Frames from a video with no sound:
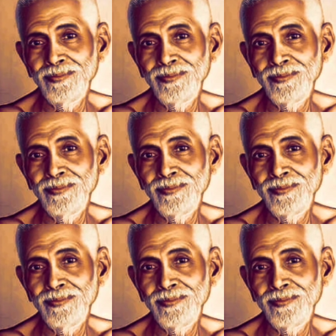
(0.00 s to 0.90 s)

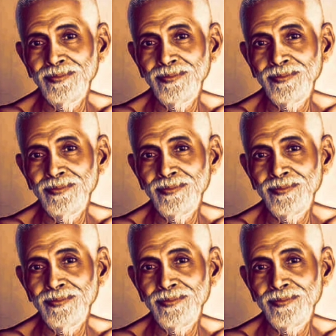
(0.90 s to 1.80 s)

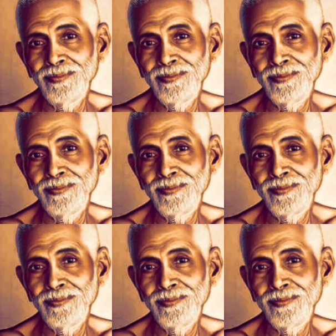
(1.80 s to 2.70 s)

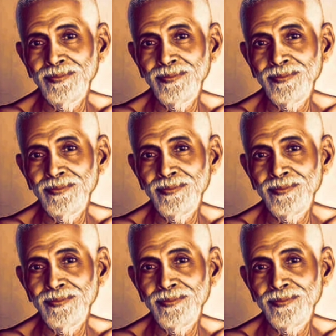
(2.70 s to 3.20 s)
(no lip movement)